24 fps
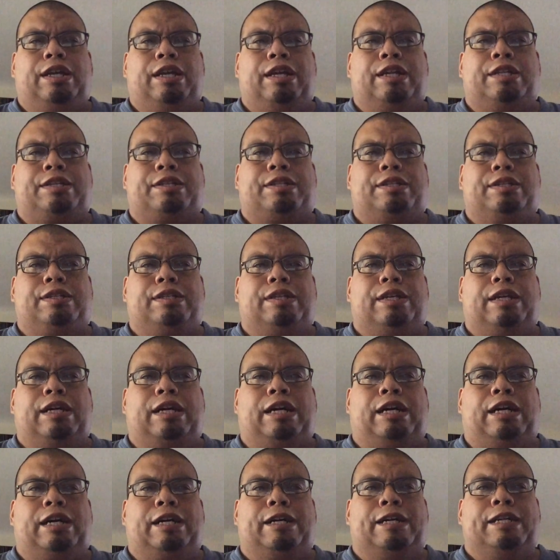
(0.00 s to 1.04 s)
it's
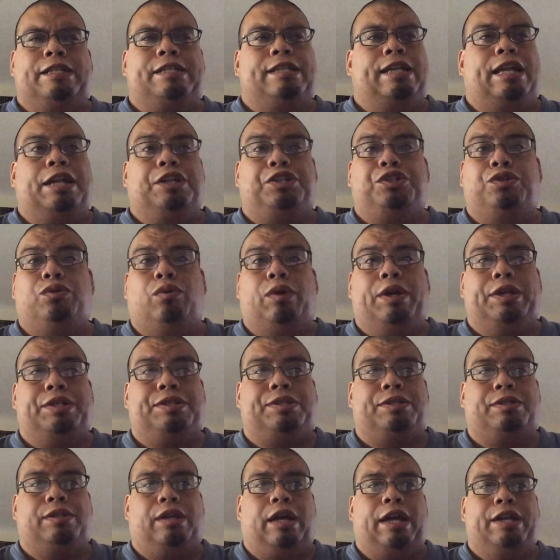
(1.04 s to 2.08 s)
not a
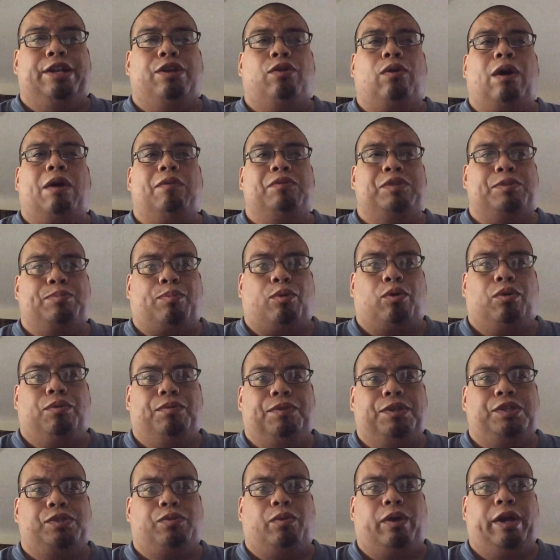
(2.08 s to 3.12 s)
choice. I know I was born
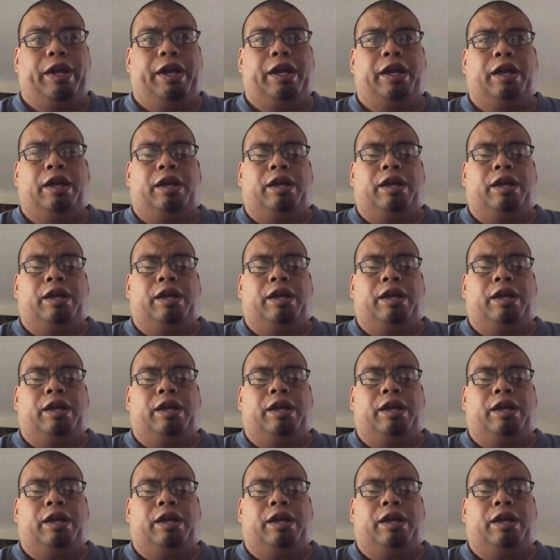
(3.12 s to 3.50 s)
this way.